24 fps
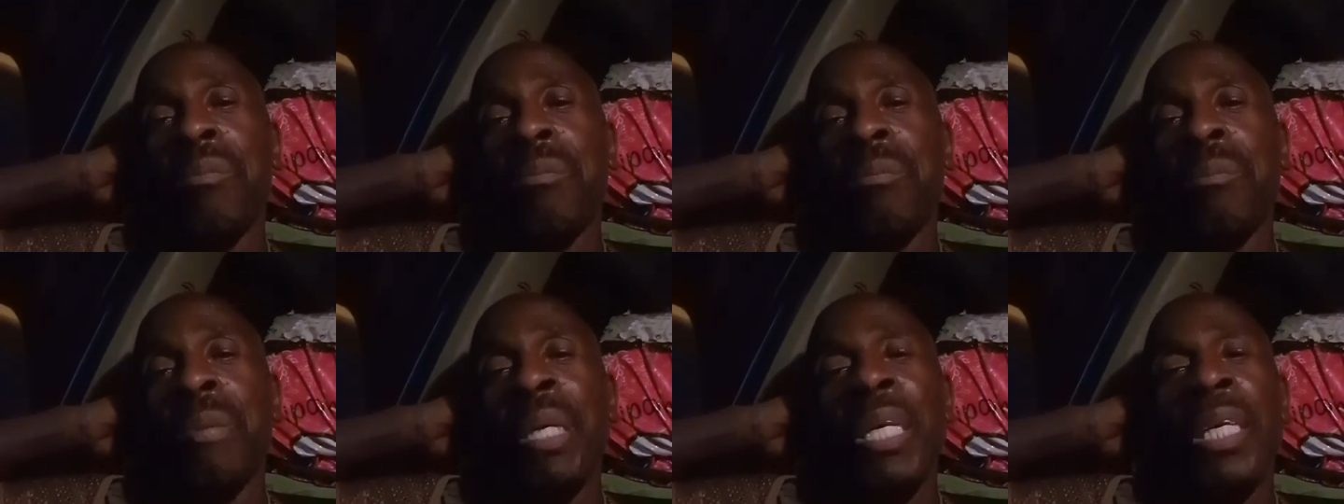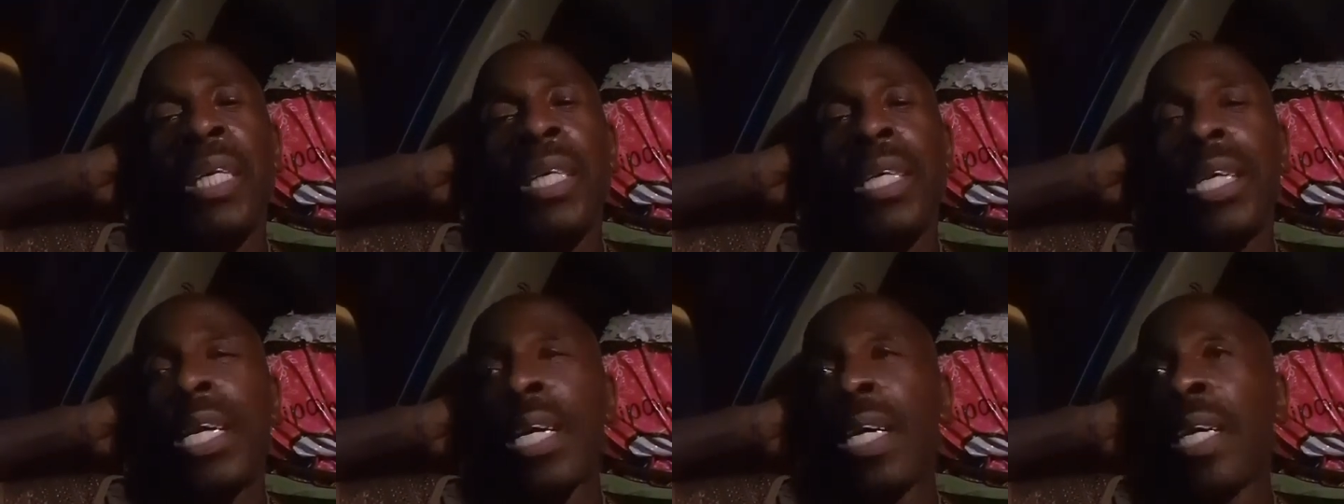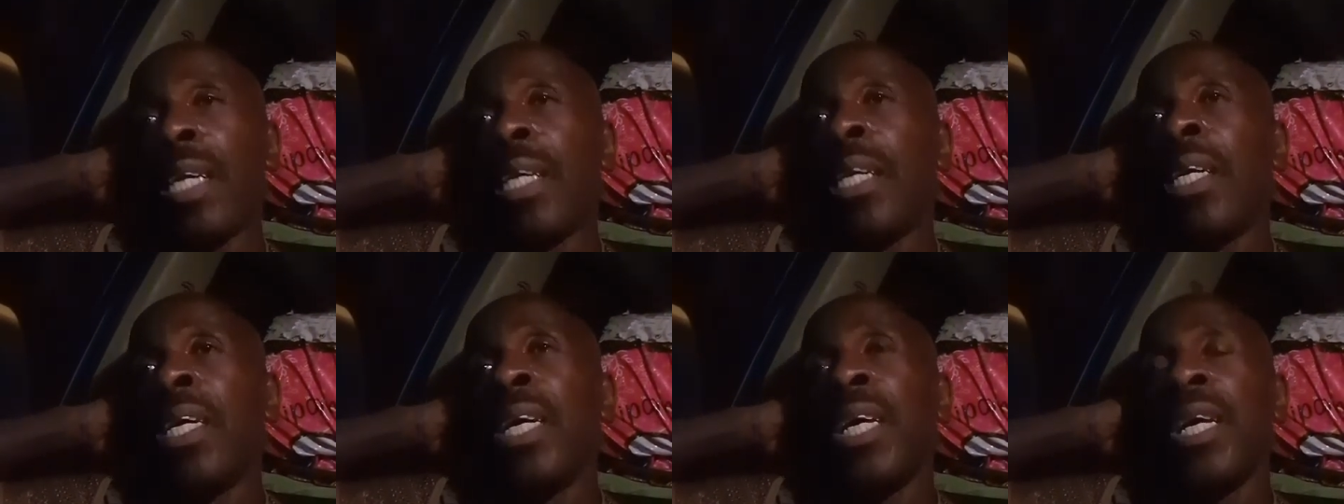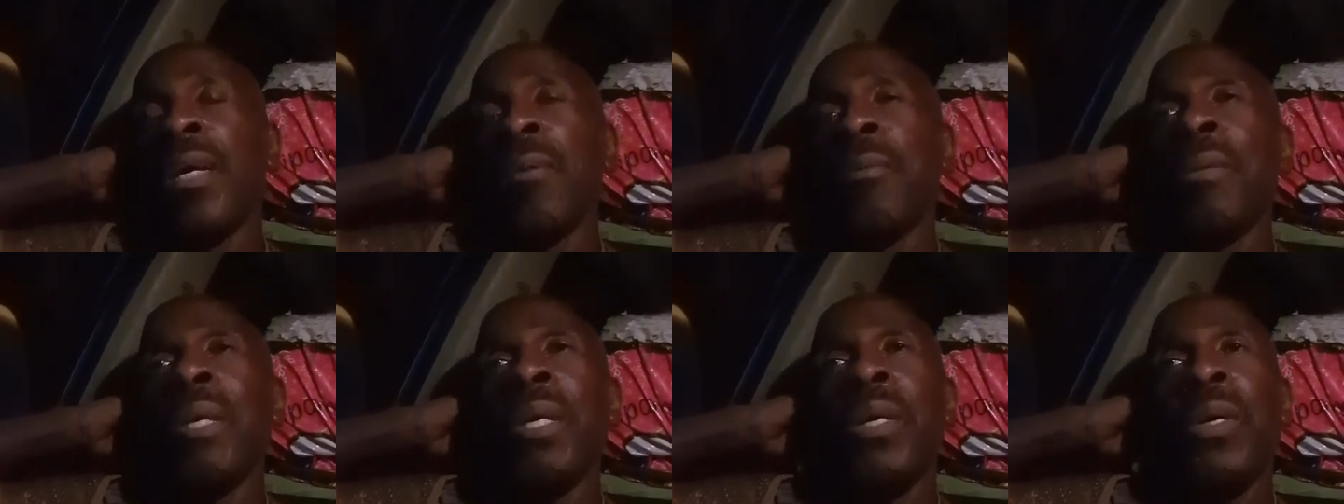Big car,
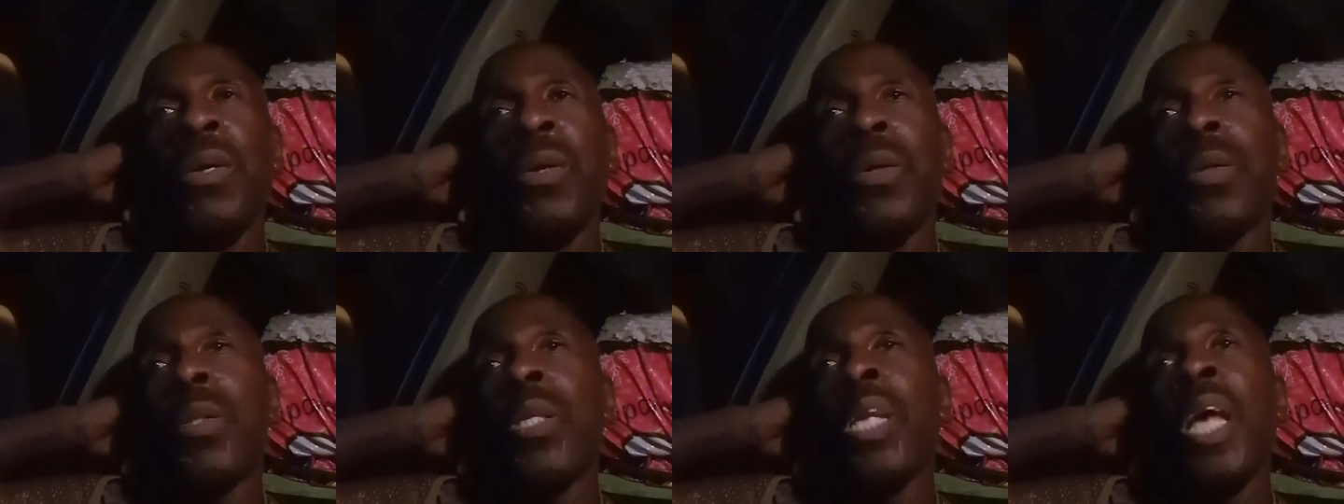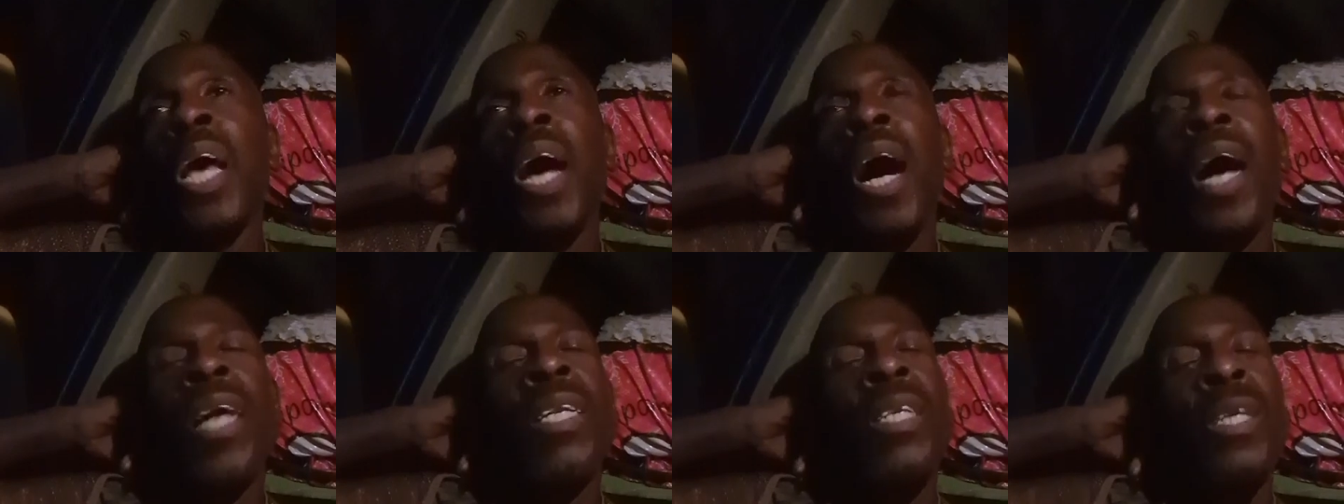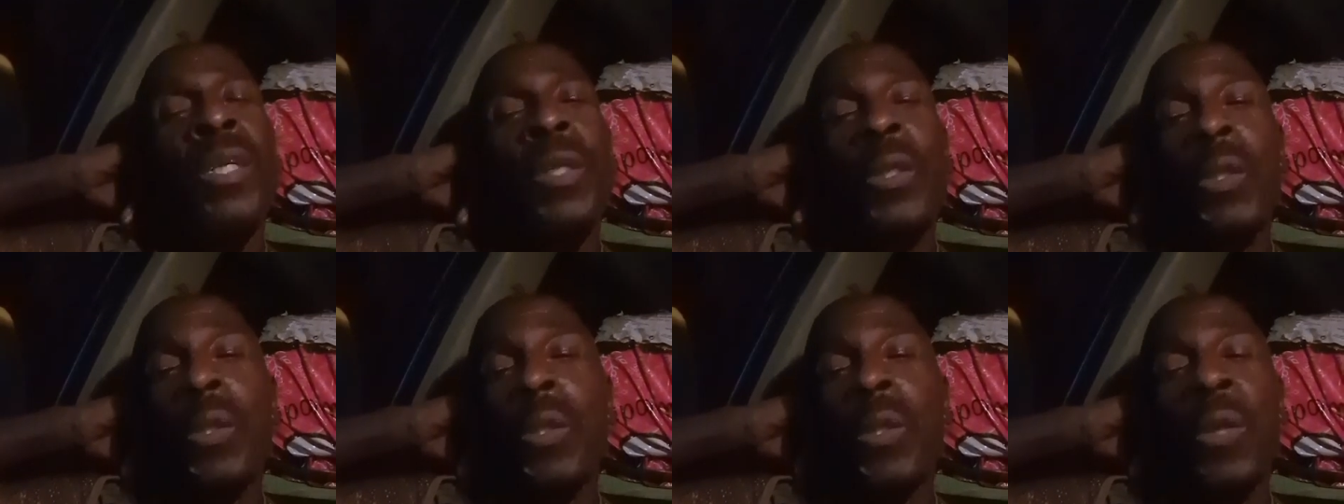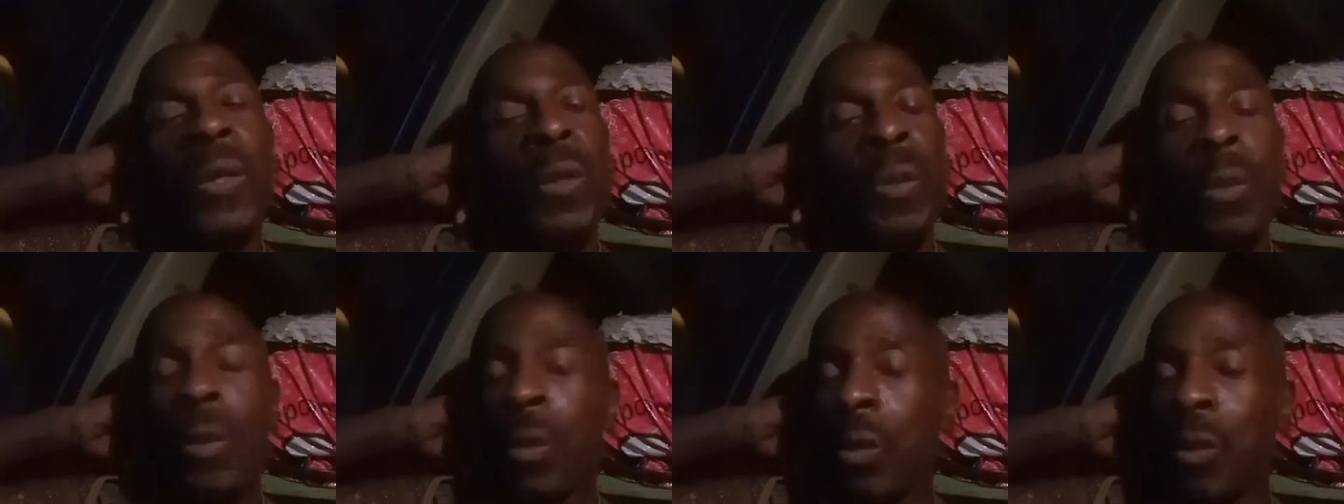big house, I know
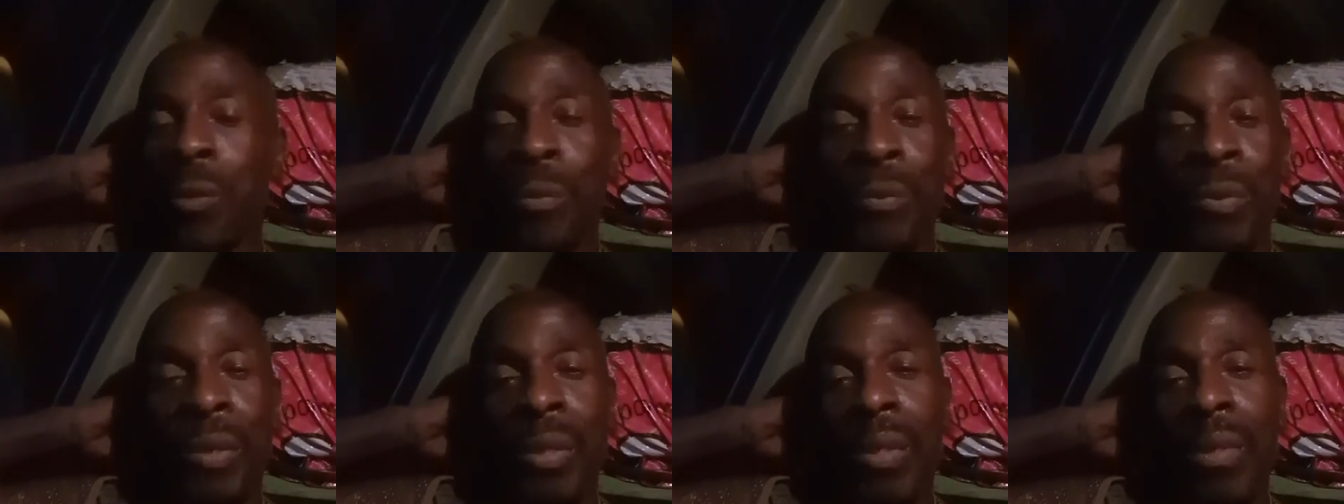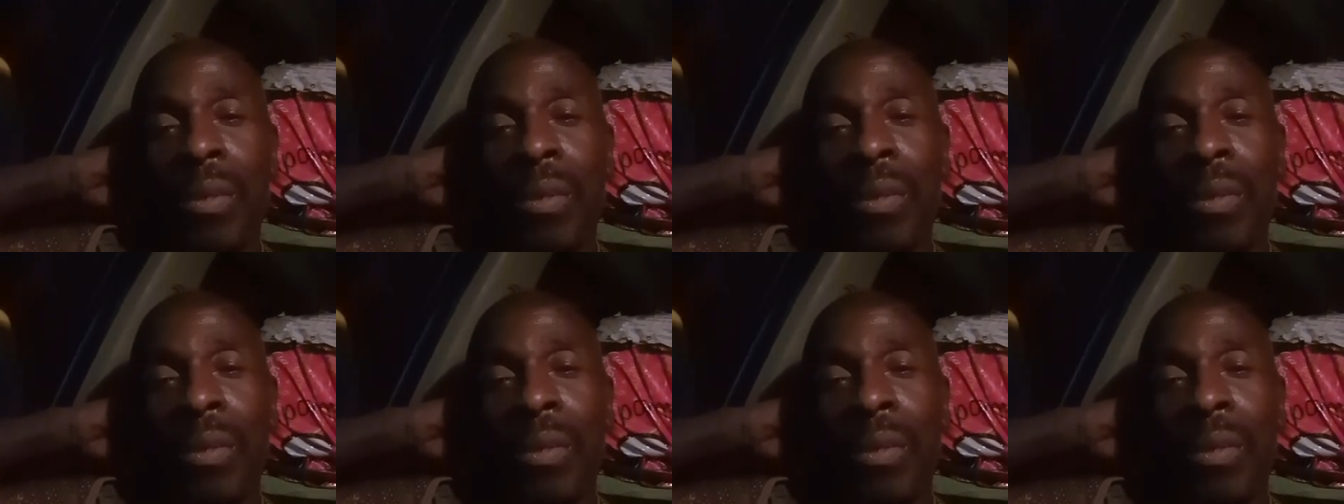nothing to me.